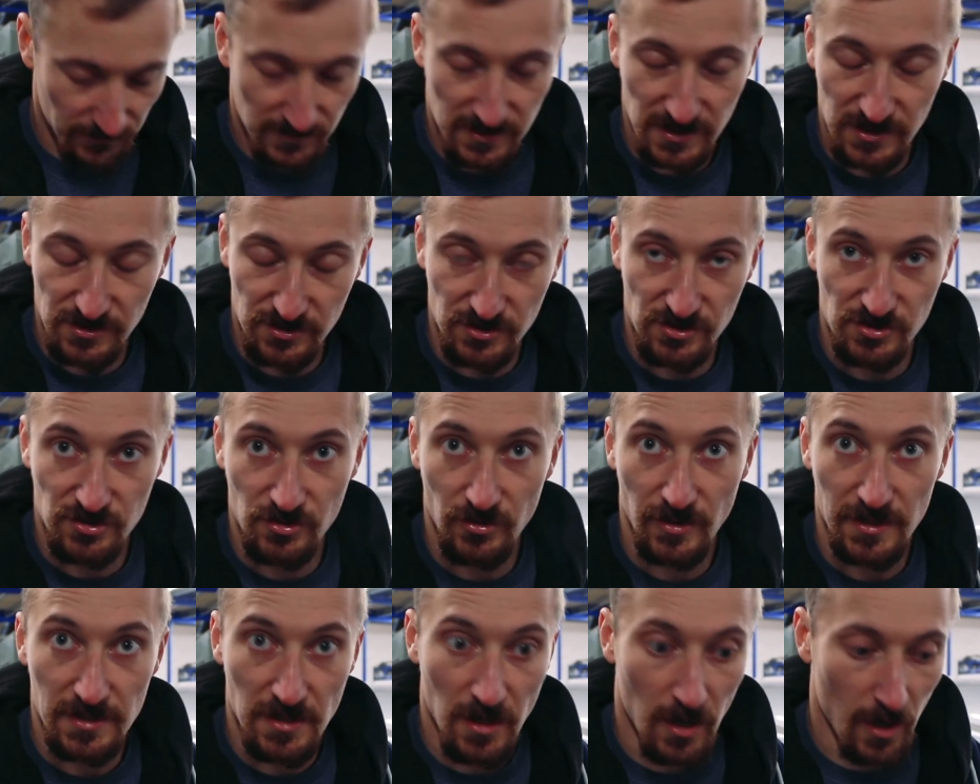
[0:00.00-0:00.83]
obviously it's just
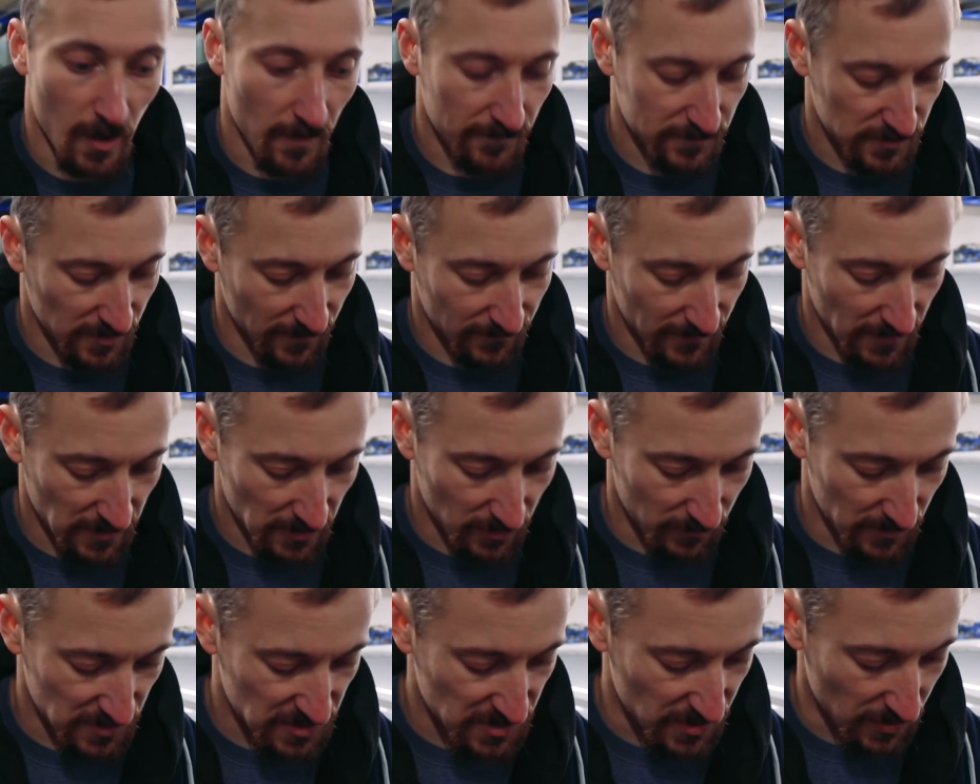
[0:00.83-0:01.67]
cut in half, so I've
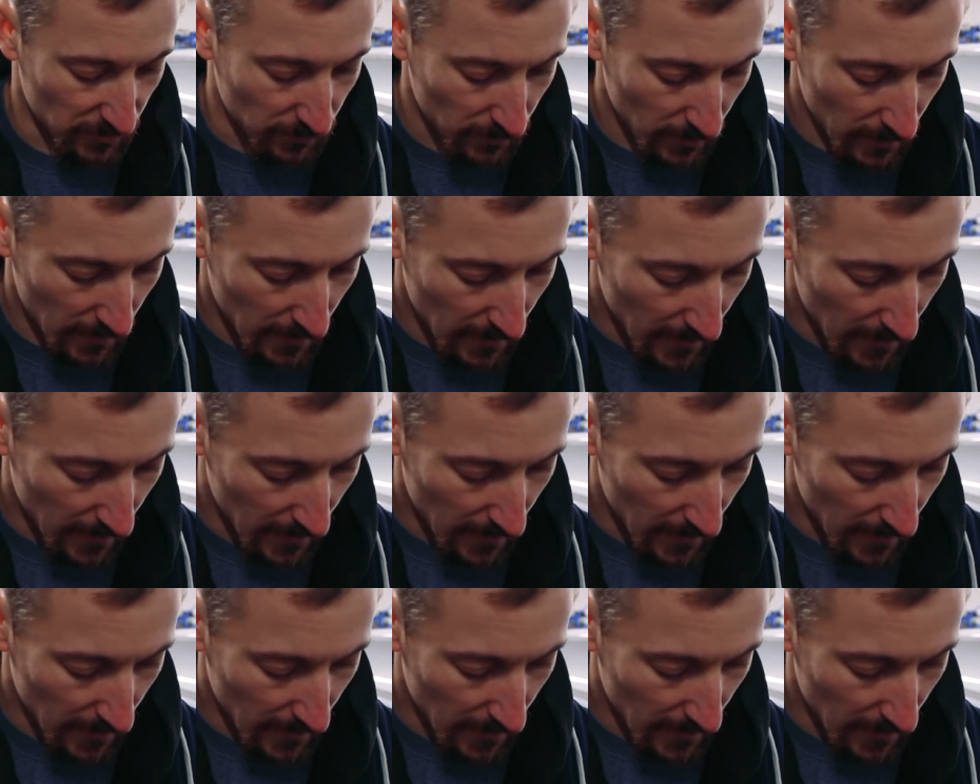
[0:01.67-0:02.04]
ended it with two,